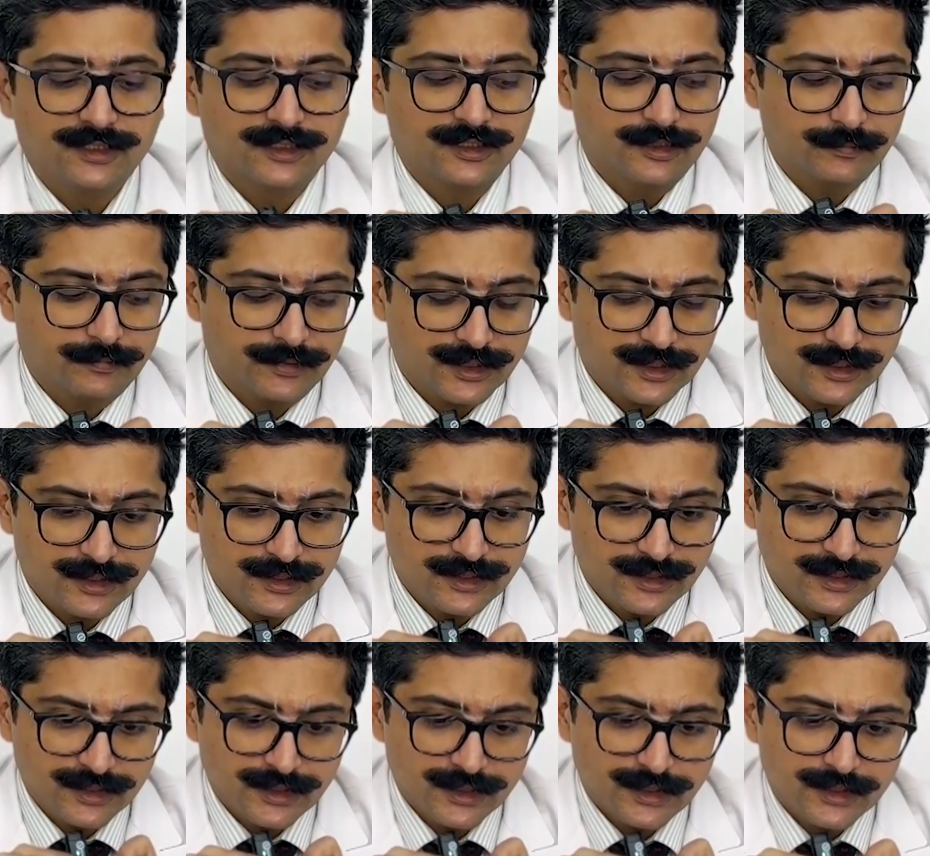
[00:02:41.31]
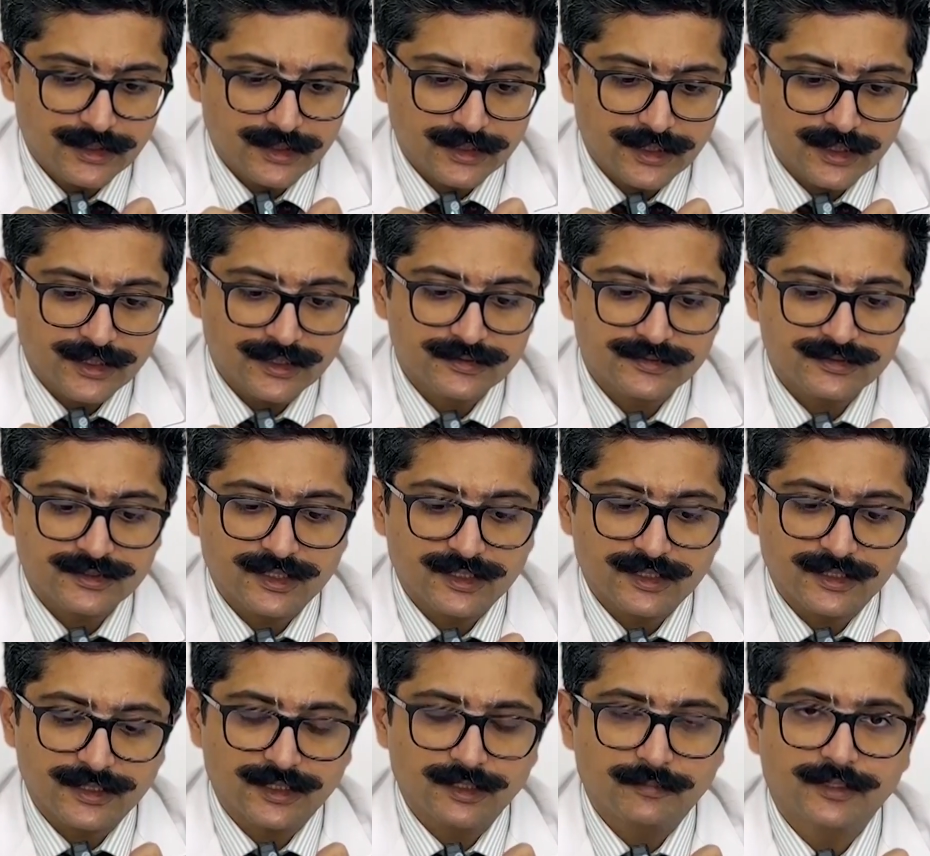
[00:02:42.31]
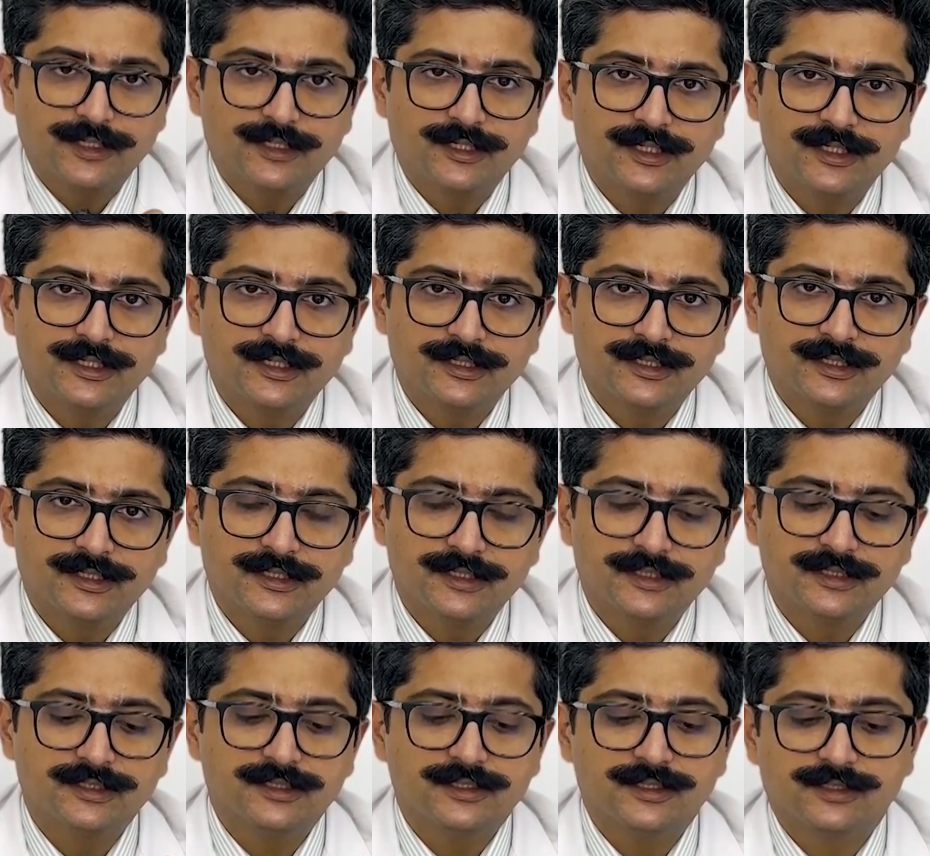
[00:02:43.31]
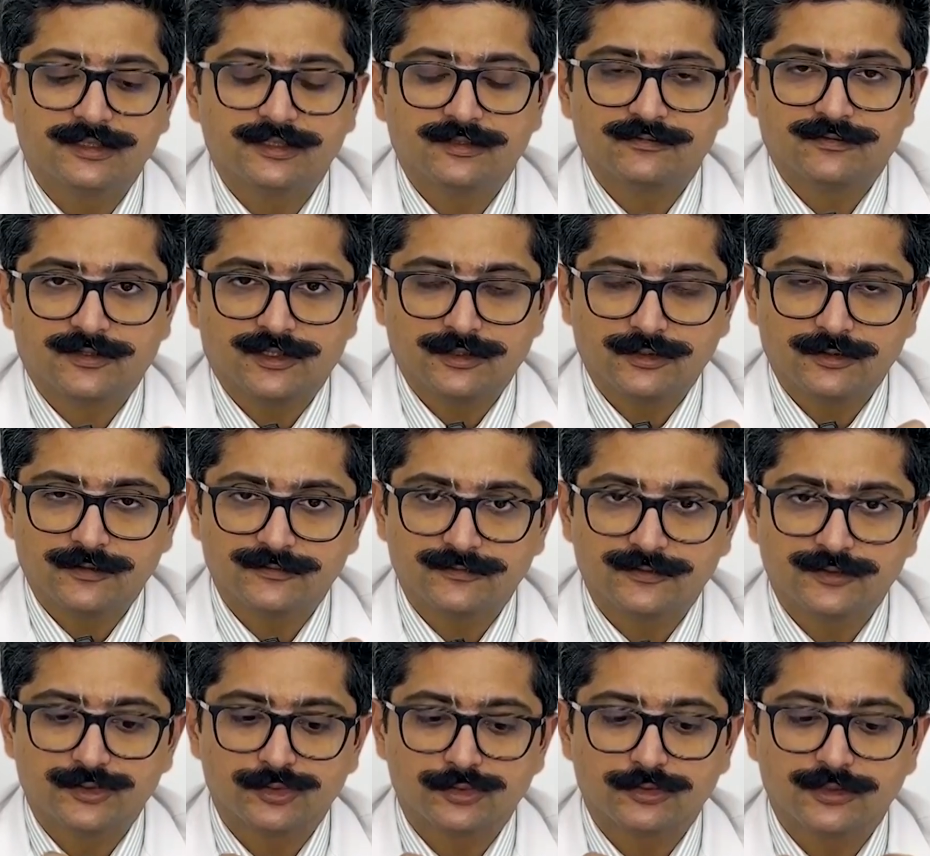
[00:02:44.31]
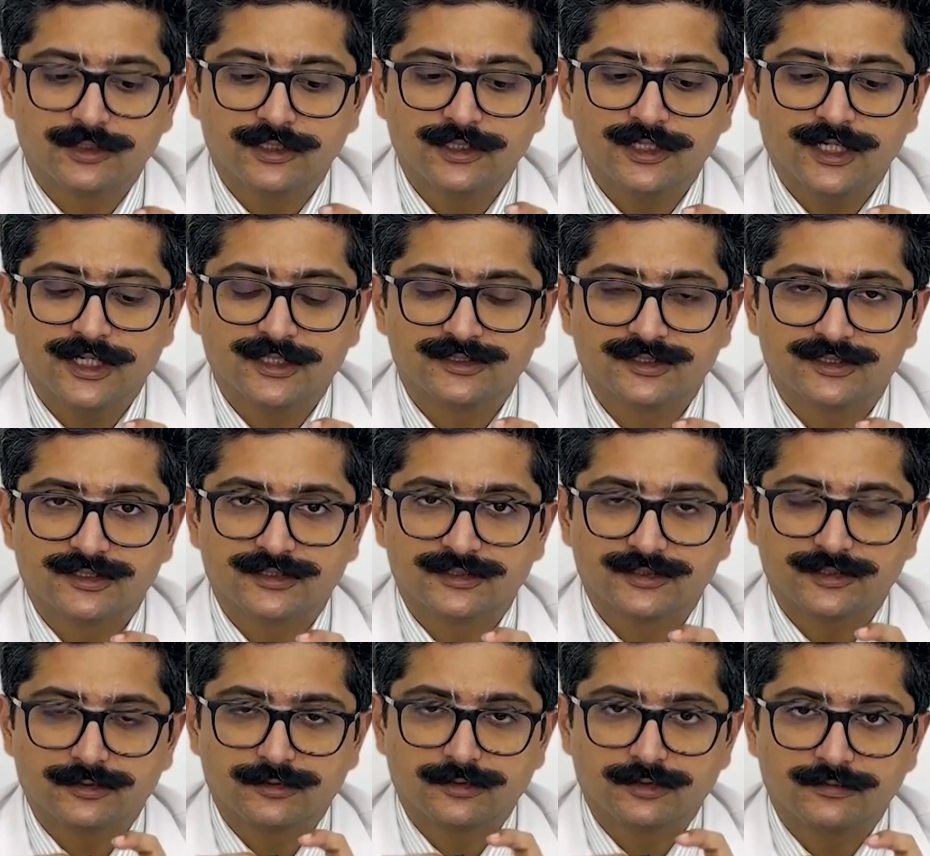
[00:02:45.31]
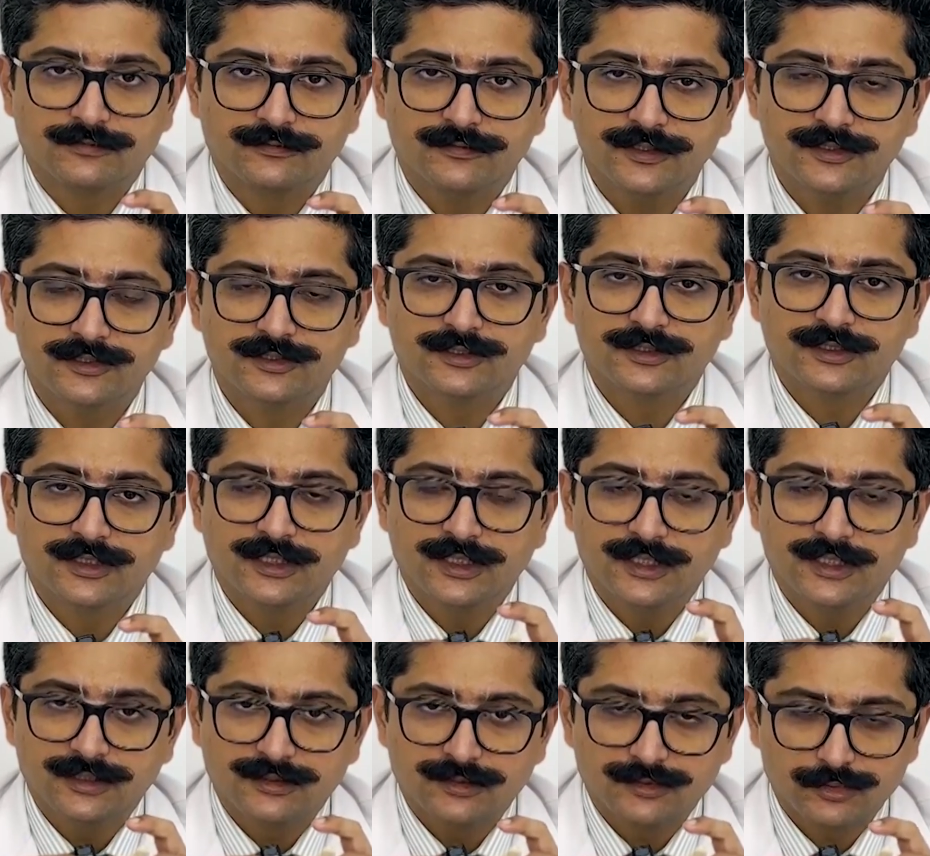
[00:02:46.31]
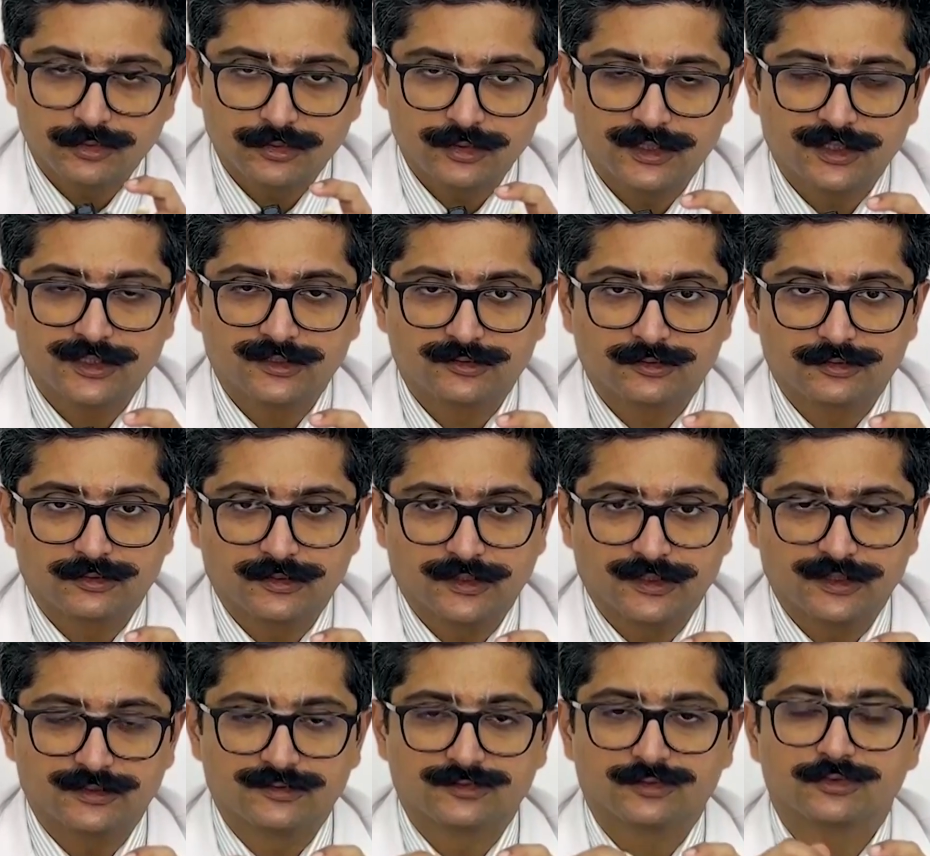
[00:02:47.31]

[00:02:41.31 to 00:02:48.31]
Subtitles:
typically there is a ligament tear here in the front of the shoulder, as a result of which the shoulder dislocates.